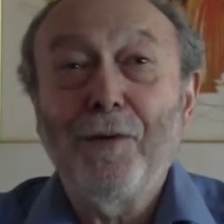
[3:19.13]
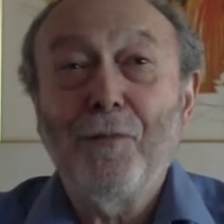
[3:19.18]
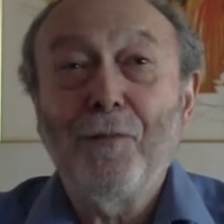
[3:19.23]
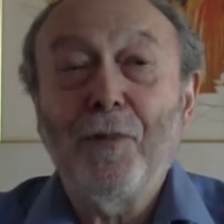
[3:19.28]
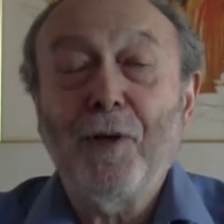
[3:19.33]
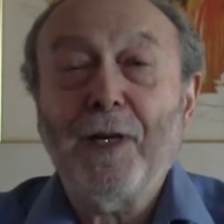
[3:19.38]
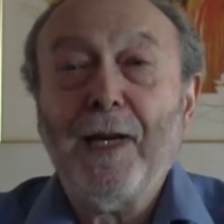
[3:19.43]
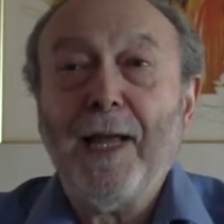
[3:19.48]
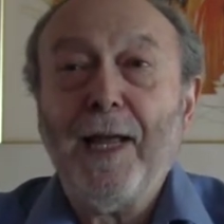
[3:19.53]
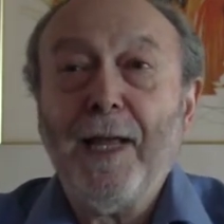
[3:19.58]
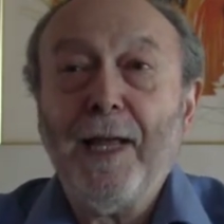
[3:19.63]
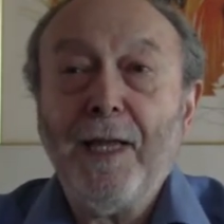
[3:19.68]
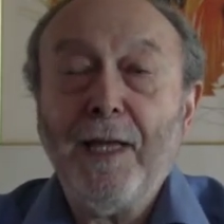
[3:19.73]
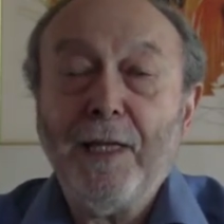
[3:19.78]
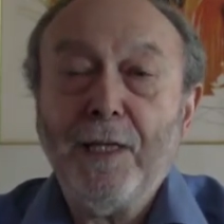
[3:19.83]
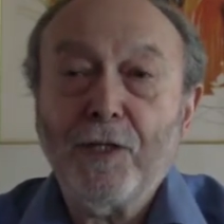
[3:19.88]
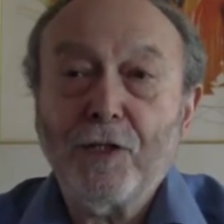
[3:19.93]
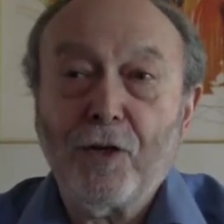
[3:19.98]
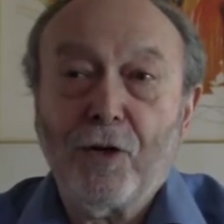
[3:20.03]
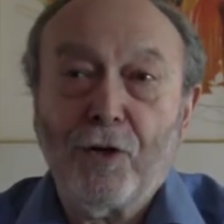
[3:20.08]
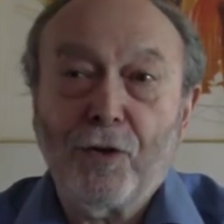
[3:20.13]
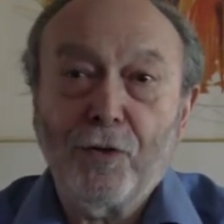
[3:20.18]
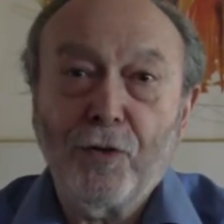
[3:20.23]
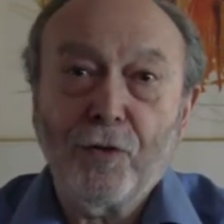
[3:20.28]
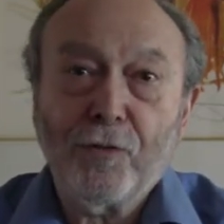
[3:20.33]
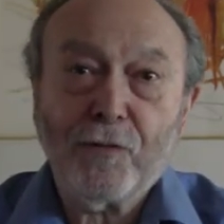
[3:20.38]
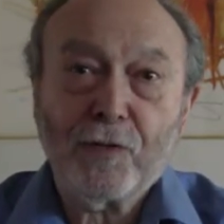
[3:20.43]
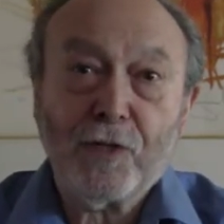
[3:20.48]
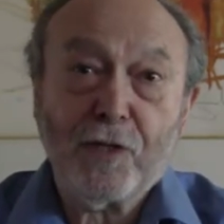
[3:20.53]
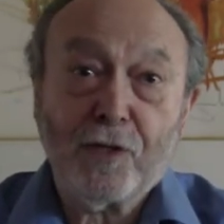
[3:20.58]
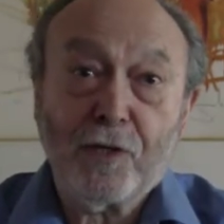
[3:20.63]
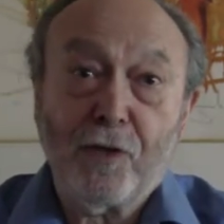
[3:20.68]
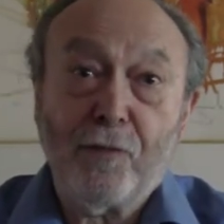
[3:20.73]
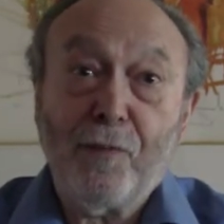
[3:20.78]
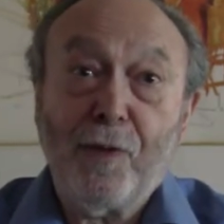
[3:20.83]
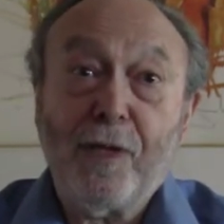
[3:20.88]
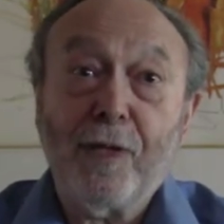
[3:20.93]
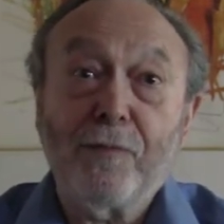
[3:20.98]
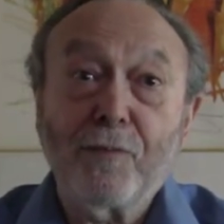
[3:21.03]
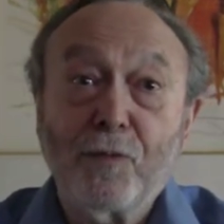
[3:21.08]
But as our nervous system
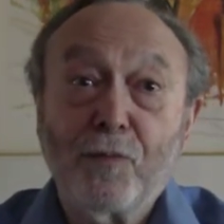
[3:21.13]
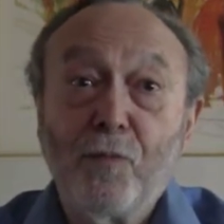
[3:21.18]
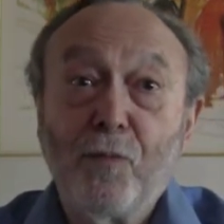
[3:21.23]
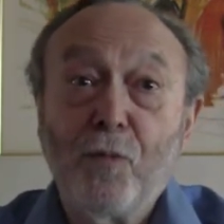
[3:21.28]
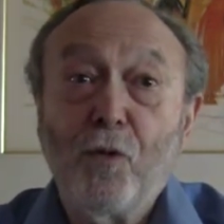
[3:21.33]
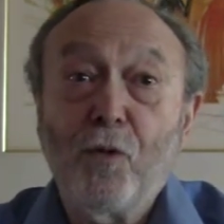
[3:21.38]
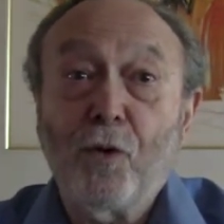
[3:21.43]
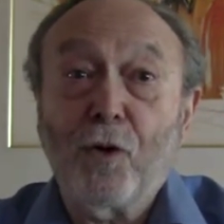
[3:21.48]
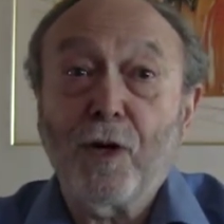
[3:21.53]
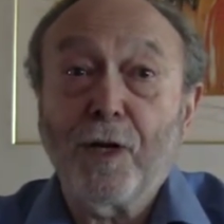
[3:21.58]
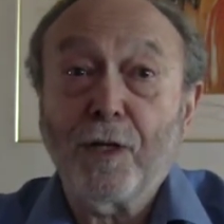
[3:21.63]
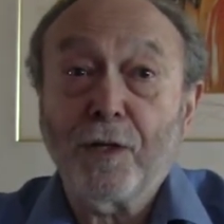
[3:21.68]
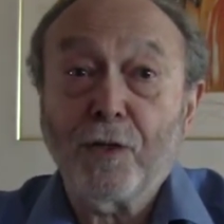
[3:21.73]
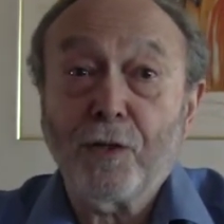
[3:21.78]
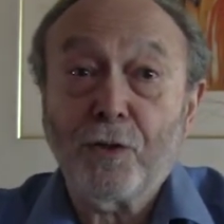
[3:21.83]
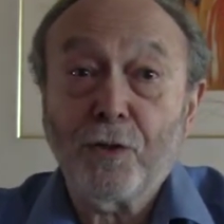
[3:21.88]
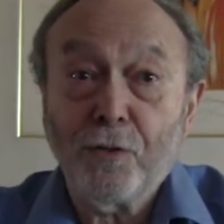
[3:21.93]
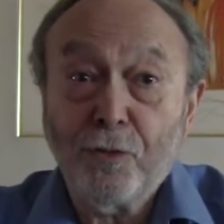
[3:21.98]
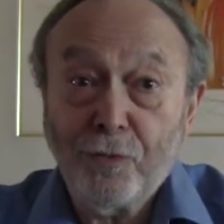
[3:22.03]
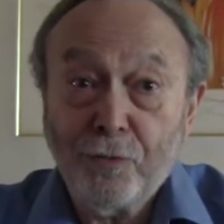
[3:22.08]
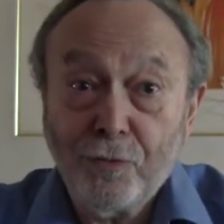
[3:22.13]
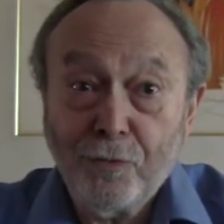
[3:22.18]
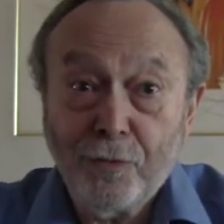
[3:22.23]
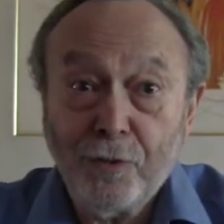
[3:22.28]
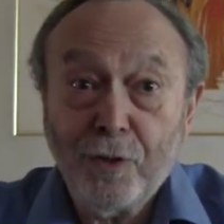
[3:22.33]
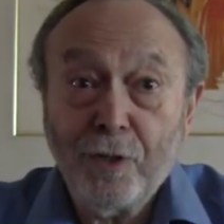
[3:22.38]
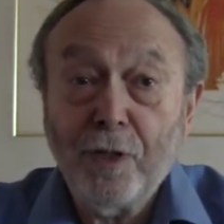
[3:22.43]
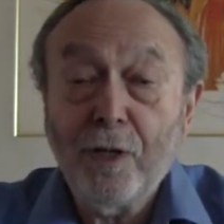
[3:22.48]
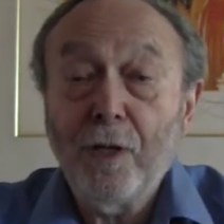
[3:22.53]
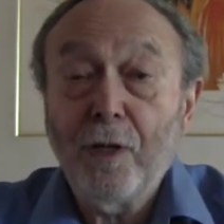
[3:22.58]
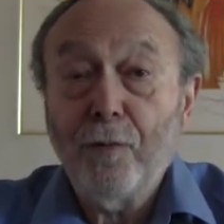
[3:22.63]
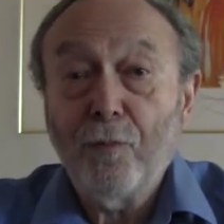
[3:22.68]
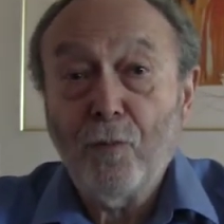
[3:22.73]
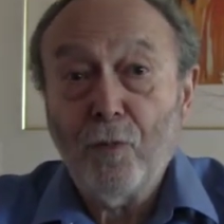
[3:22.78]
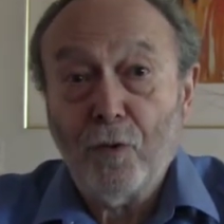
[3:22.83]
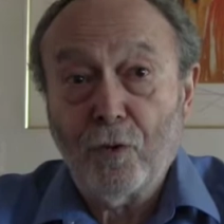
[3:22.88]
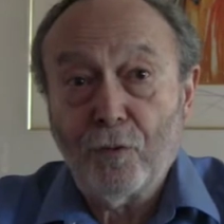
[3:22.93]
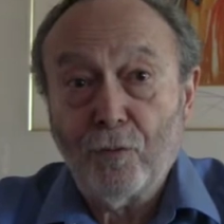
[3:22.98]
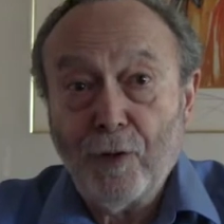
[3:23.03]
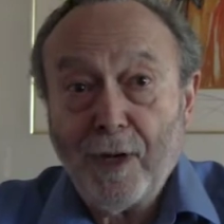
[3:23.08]
becomes more attuned,
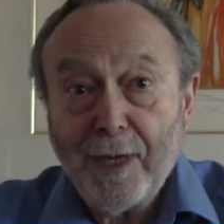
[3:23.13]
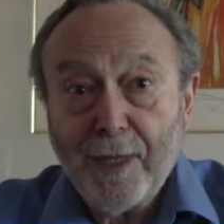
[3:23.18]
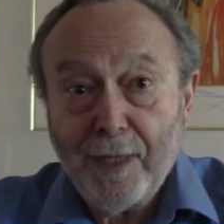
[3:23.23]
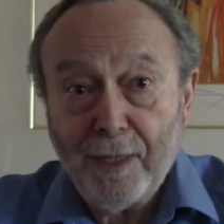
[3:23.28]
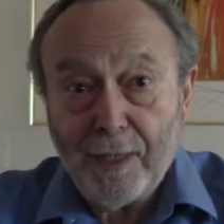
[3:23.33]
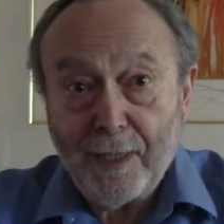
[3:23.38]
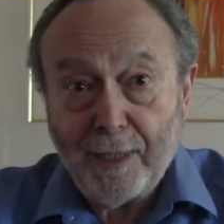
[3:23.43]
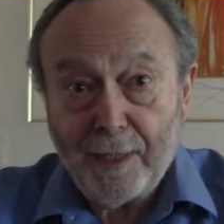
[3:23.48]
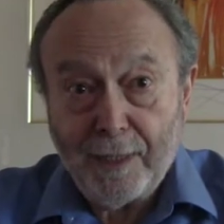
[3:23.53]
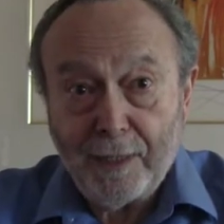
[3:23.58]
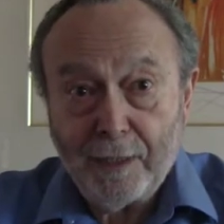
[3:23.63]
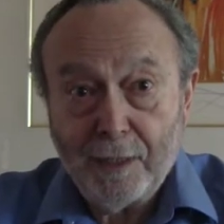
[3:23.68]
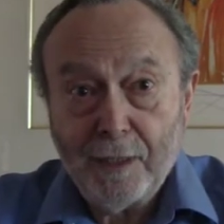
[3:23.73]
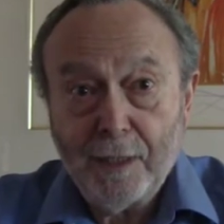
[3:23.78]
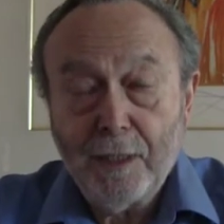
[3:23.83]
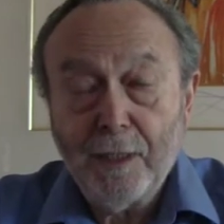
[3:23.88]
more regulated,